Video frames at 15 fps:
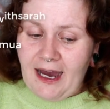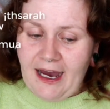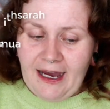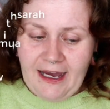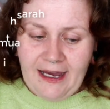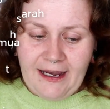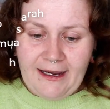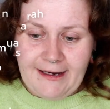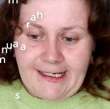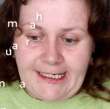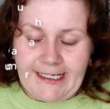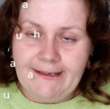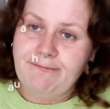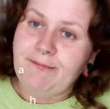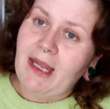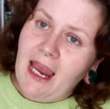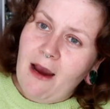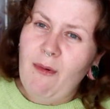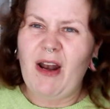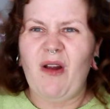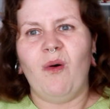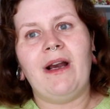Um, it
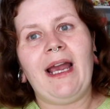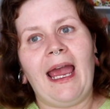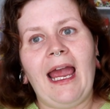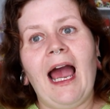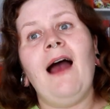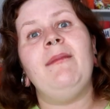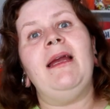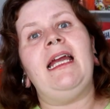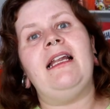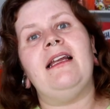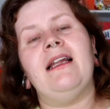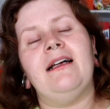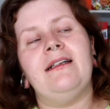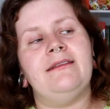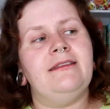went okay. I mean,